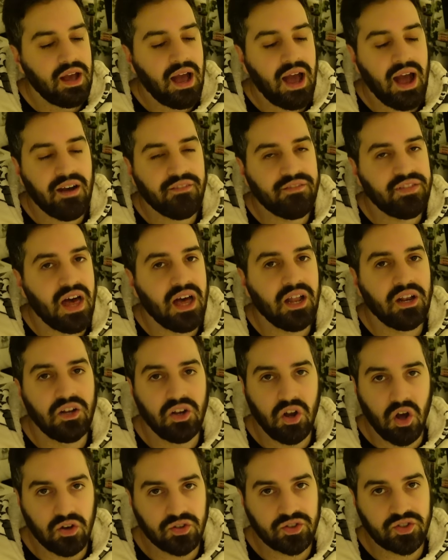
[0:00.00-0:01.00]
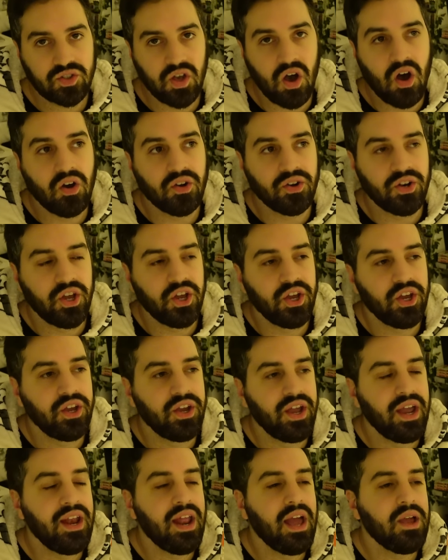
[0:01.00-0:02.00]
have that loss on her,
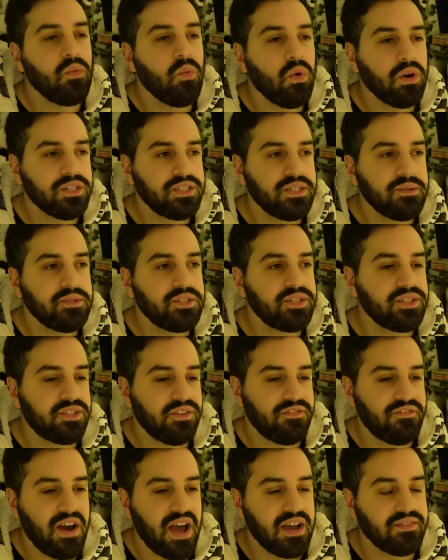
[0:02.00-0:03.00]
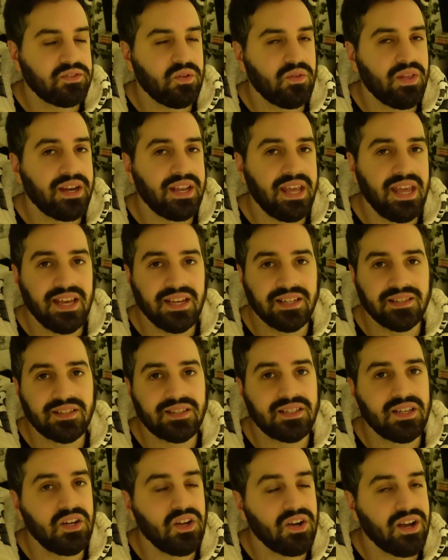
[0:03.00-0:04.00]
and I want him to survive so that he can
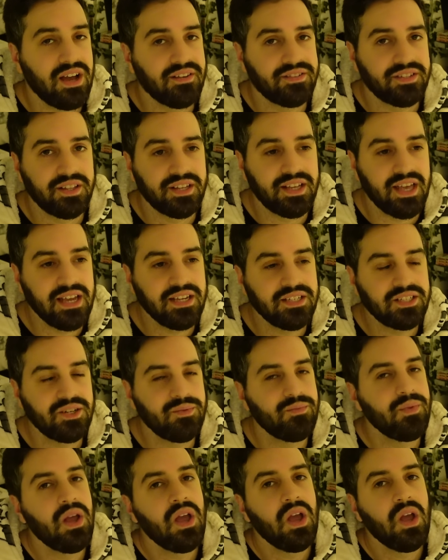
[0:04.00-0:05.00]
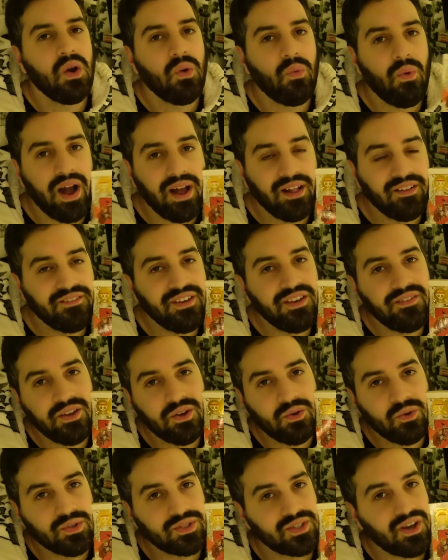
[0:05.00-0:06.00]
still look after the kingdom while Vivi
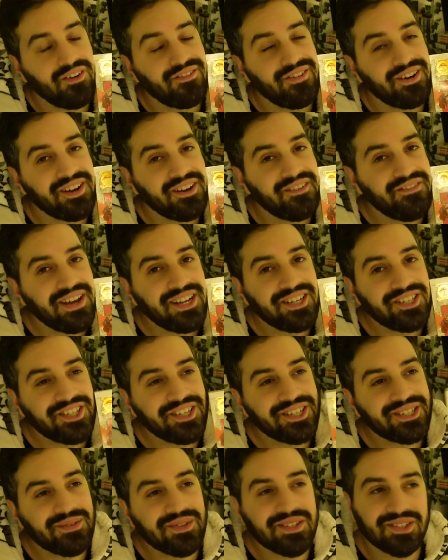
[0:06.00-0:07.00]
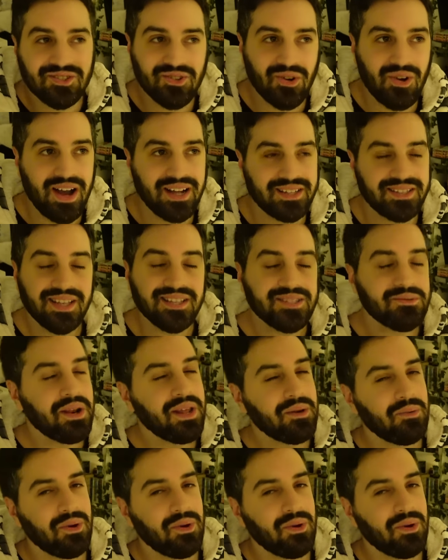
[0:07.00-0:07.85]
goes off on adventures with the Straw Hats. That's what I